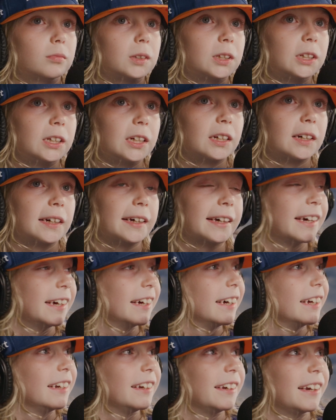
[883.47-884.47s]
Getting like
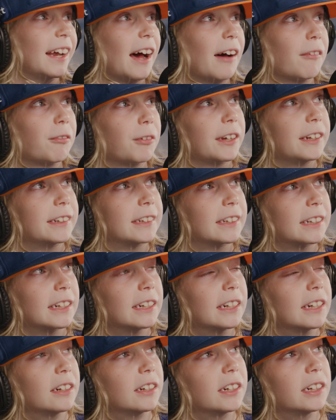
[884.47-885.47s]
hit and having to
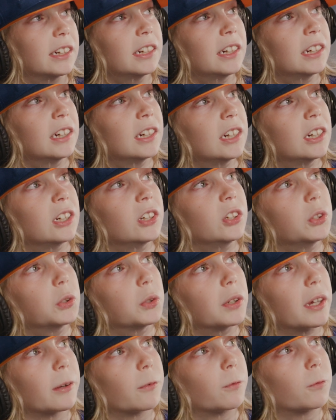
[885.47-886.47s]
get a
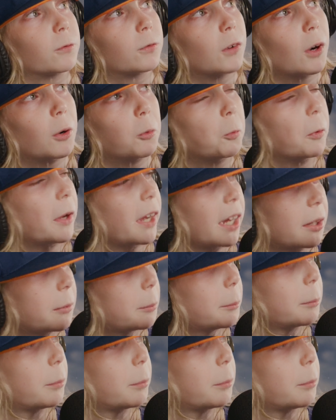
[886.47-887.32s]
new like front wing,